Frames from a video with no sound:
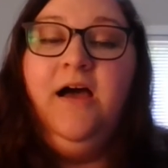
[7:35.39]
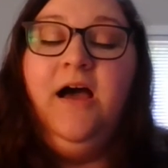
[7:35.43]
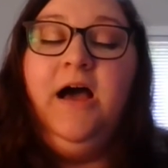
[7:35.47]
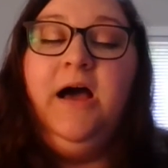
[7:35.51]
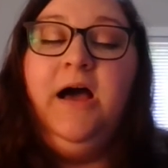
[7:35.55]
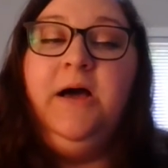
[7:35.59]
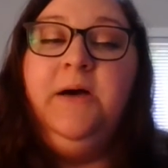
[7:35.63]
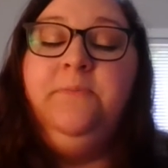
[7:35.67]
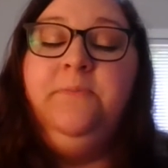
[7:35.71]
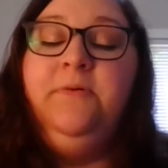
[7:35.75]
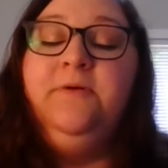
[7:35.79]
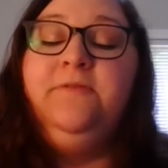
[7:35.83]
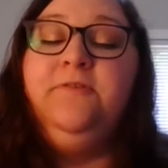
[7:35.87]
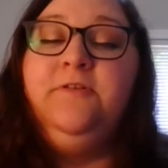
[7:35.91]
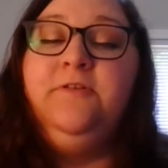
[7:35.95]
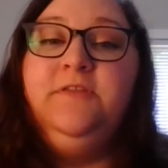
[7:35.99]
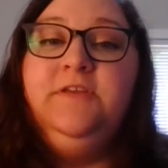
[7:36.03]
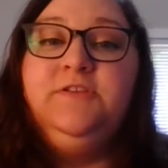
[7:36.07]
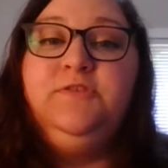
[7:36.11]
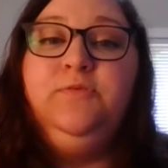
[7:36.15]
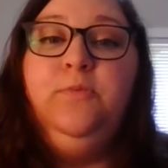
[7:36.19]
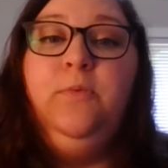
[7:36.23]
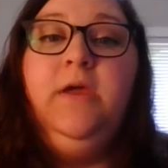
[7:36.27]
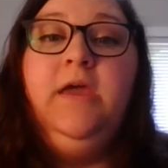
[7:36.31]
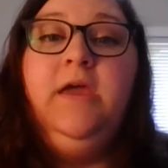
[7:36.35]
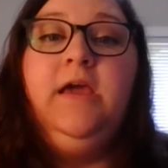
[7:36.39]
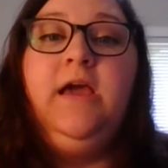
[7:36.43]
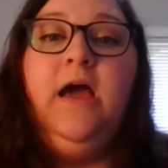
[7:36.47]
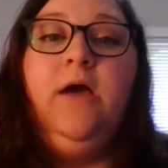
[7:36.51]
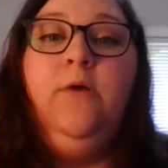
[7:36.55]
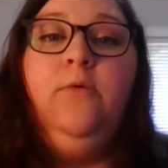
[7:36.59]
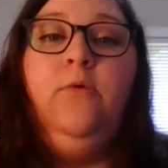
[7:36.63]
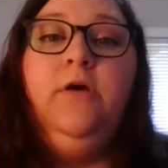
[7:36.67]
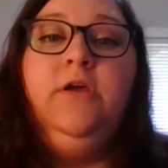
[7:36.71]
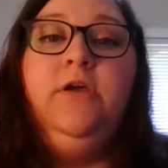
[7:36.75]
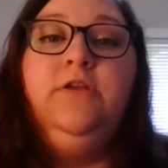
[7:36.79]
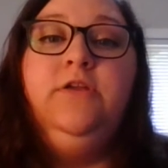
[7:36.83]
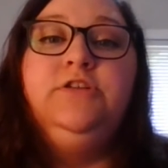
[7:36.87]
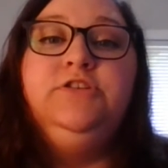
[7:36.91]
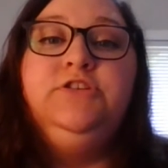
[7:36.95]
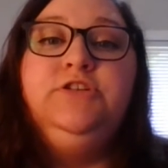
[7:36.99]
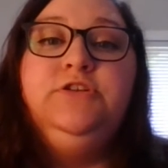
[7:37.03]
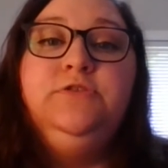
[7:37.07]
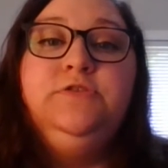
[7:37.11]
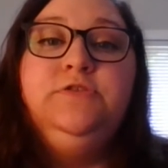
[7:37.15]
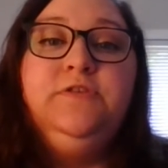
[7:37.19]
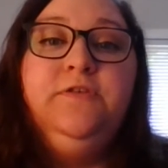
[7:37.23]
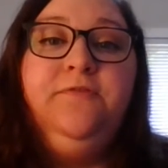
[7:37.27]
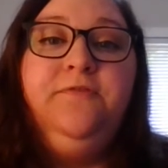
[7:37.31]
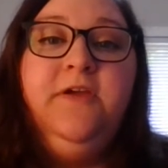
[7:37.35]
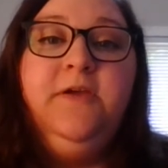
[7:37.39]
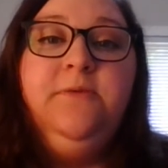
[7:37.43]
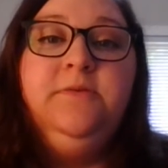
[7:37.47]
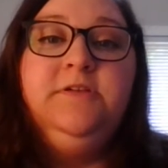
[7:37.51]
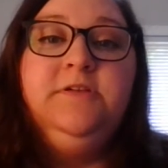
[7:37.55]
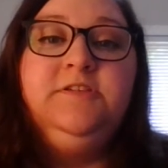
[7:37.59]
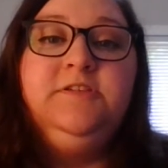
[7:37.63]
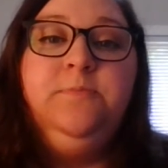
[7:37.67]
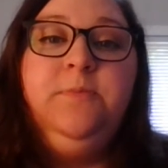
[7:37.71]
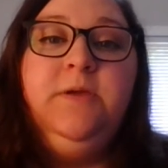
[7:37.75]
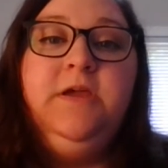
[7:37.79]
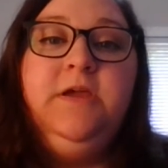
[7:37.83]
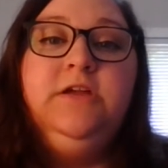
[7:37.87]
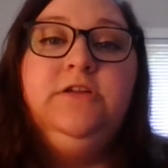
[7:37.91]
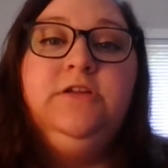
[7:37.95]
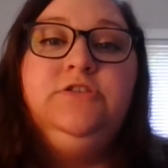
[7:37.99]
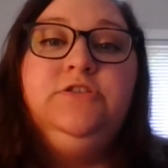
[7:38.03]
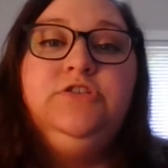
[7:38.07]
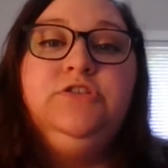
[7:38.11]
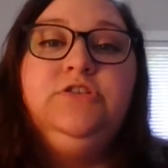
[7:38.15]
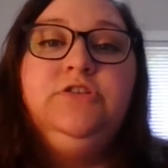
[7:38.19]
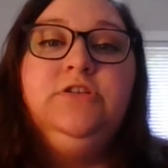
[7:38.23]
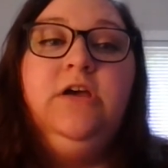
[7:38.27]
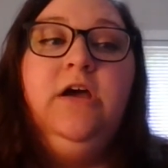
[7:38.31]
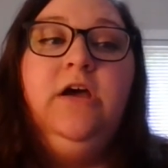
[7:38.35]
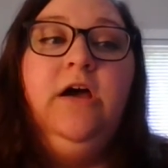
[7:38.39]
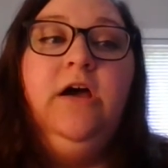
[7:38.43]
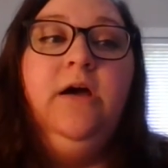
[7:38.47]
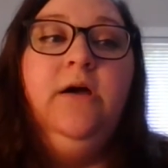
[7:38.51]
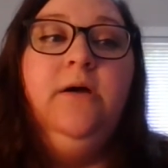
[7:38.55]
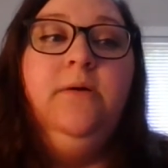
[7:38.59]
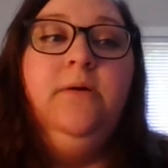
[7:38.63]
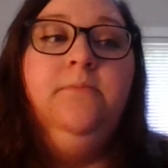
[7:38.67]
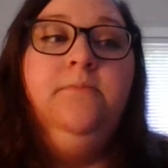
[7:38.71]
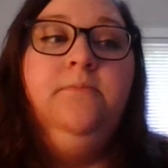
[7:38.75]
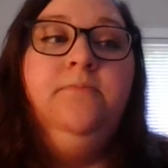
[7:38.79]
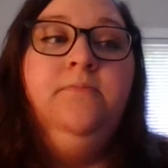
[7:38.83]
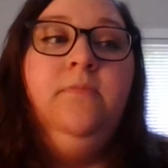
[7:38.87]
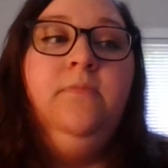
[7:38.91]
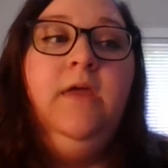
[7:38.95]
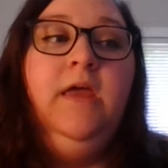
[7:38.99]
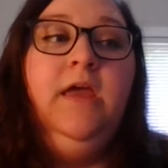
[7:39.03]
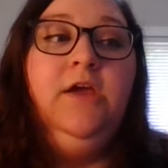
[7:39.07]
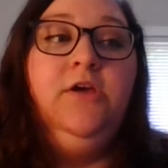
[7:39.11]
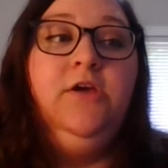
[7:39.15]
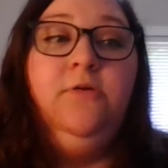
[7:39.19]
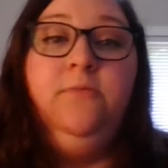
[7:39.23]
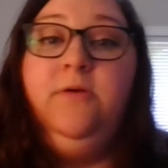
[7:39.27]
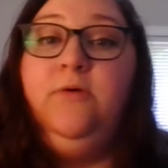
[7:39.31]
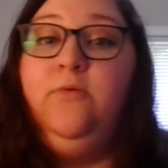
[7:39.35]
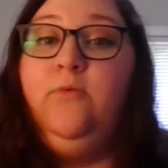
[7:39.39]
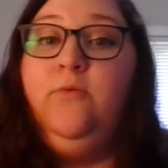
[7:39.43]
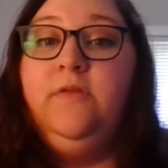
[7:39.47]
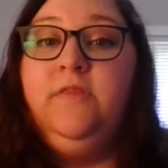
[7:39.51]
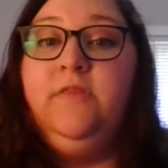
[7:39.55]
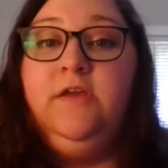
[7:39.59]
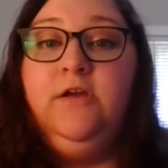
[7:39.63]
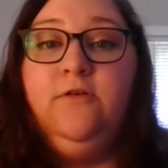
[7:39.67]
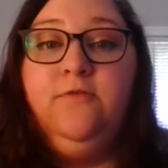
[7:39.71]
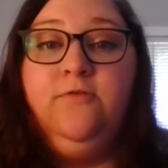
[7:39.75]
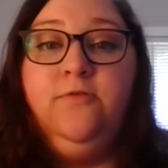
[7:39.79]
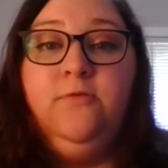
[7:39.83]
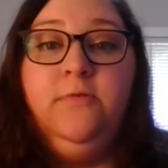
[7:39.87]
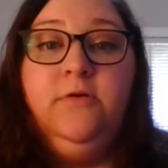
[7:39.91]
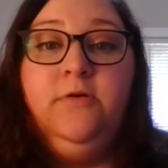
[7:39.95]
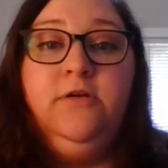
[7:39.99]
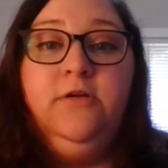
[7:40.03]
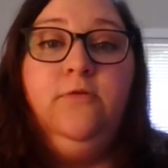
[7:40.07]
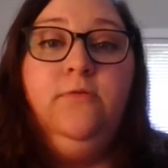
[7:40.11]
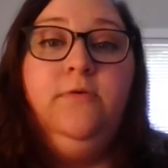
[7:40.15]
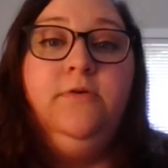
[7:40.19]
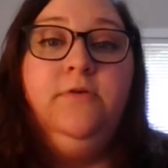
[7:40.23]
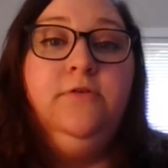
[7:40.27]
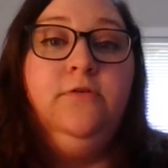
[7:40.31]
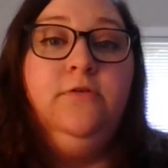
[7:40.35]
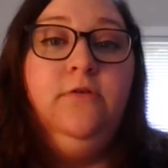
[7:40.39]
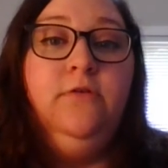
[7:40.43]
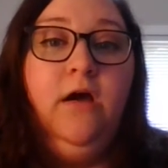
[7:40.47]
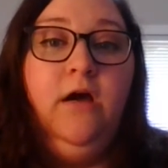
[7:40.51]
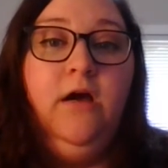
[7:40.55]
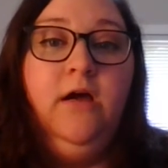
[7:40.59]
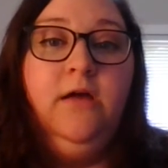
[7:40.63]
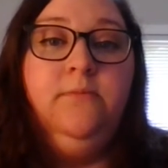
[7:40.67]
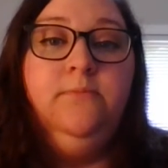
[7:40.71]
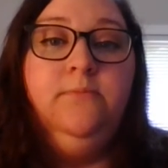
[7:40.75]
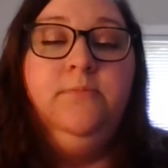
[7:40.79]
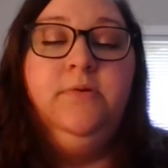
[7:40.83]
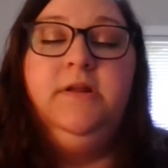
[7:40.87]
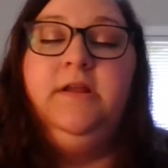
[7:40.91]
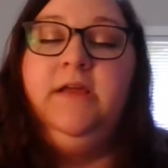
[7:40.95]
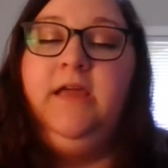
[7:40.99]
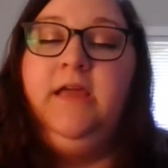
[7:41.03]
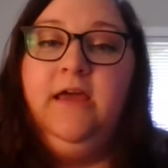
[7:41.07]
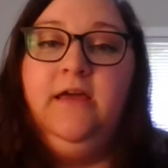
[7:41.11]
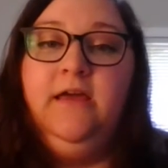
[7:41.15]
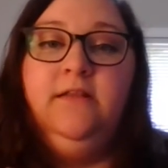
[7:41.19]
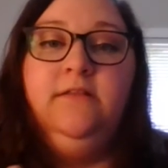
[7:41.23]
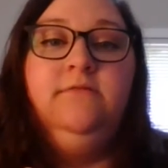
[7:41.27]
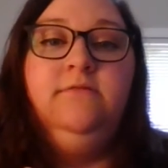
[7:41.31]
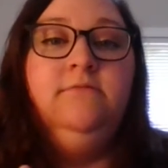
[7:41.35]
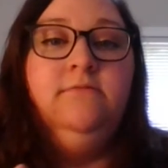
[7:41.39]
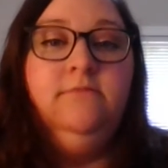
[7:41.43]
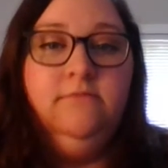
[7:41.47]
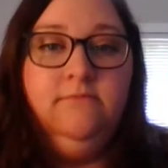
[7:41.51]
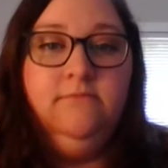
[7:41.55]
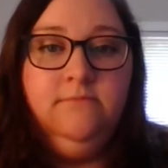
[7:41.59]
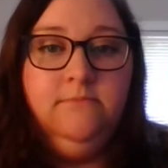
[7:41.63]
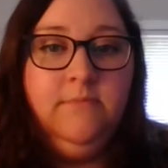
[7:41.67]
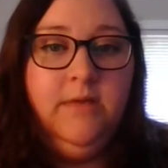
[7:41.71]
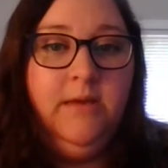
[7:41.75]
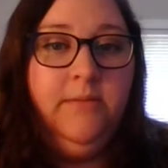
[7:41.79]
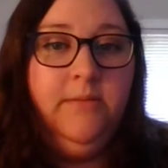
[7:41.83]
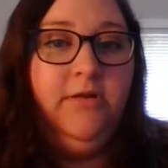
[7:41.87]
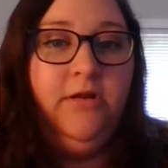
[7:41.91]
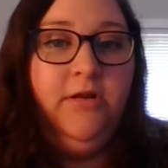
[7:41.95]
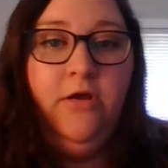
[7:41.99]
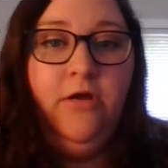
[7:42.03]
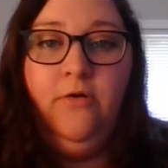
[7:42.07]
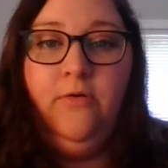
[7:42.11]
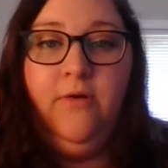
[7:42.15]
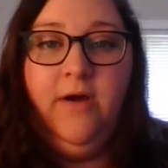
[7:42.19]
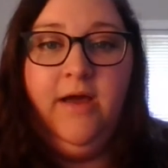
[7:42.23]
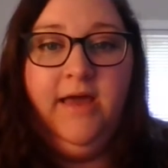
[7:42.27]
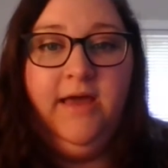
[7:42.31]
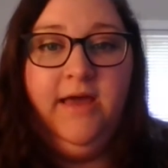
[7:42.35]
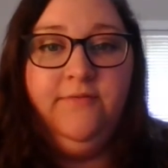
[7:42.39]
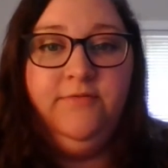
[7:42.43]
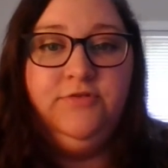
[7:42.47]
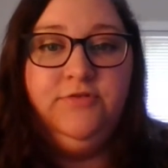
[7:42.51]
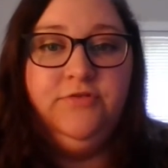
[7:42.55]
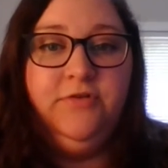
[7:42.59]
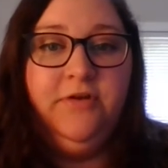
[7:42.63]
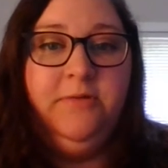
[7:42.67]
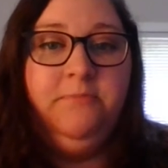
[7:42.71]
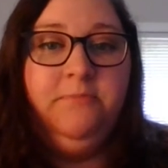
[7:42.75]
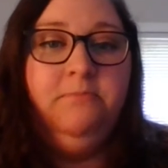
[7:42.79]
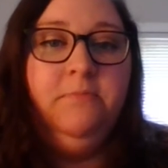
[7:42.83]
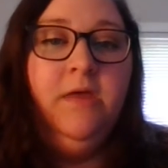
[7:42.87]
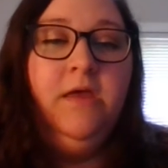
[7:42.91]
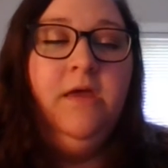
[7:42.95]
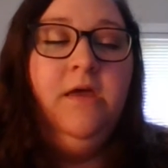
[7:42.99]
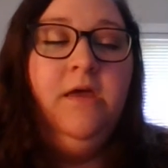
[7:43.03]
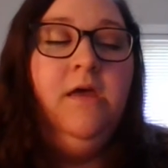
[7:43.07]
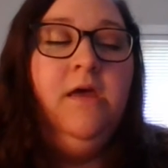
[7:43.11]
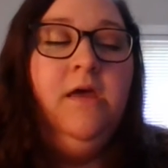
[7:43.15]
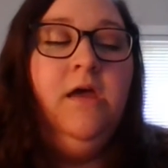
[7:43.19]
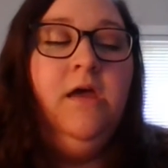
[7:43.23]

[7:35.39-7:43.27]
But for this week, I want you to choose a famous speech. It could be one that you're familiar with or not, but again, maybe no, I Have a Dream.